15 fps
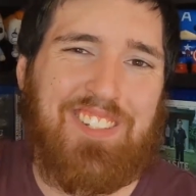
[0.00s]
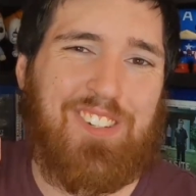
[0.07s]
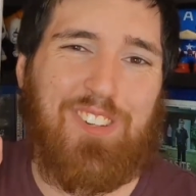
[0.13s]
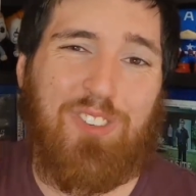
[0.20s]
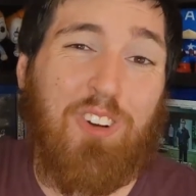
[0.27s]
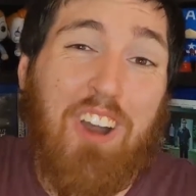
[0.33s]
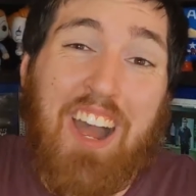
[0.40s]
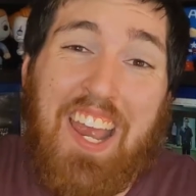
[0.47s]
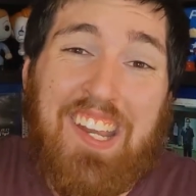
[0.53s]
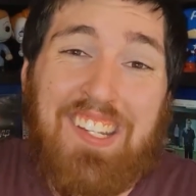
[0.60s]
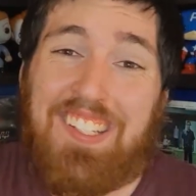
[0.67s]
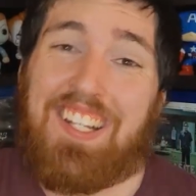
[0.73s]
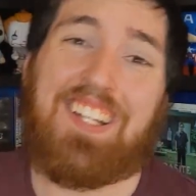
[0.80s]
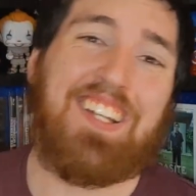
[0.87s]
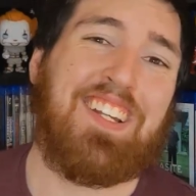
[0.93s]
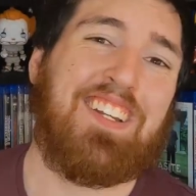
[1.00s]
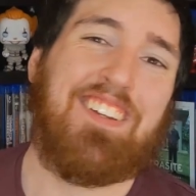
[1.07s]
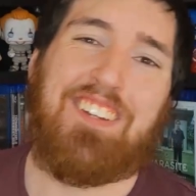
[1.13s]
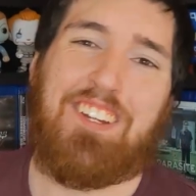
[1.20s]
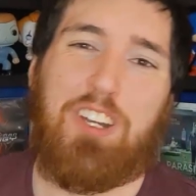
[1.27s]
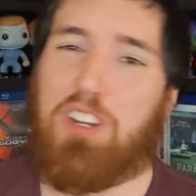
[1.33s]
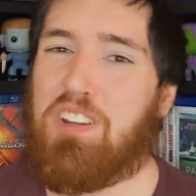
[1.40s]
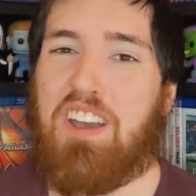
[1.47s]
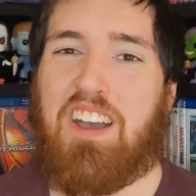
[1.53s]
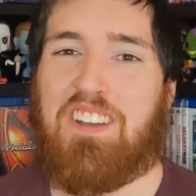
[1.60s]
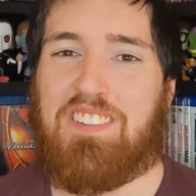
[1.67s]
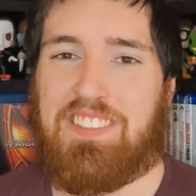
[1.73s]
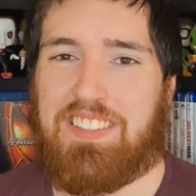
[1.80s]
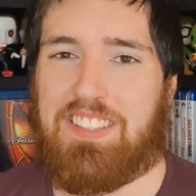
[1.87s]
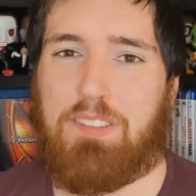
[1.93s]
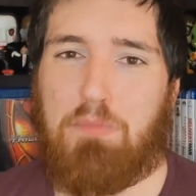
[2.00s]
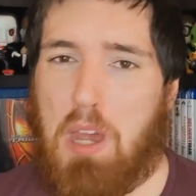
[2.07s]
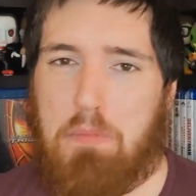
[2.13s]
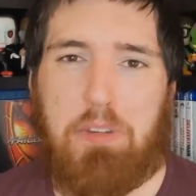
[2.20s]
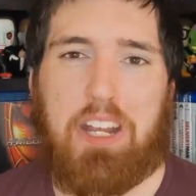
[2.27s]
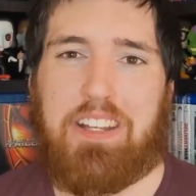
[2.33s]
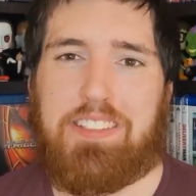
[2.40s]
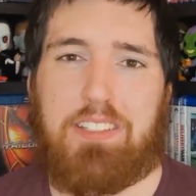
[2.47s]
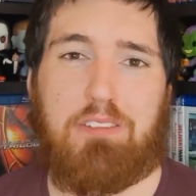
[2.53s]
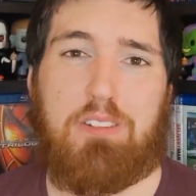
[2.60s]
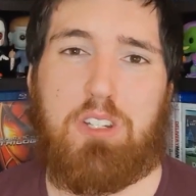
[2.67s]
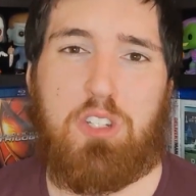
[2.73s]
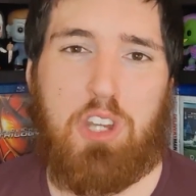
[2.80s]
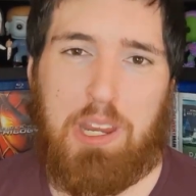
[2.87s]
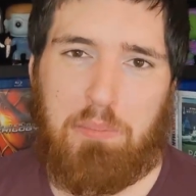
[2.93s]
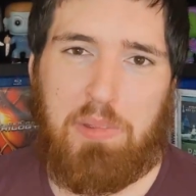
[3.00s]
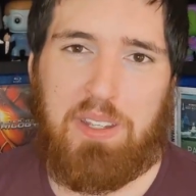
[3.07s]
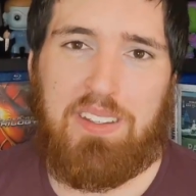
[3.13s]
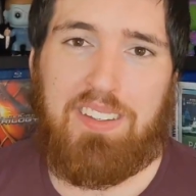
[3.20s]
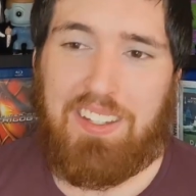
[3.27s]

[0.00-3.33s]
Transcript: 2. Why? Who knows? Maybe I saw it cheap.